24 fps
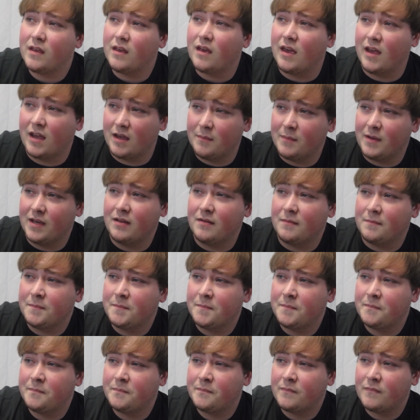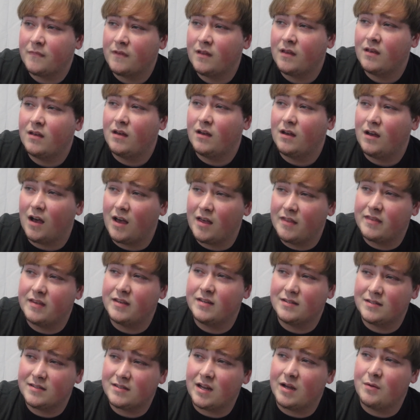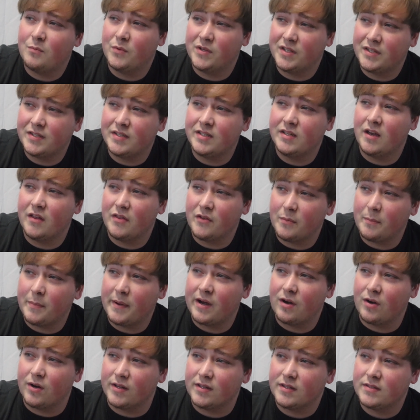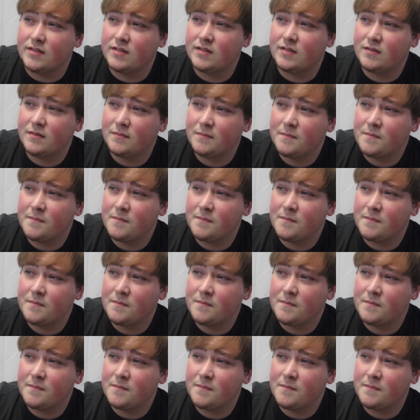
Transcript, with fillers: Hey man, I think it's time we see other parents.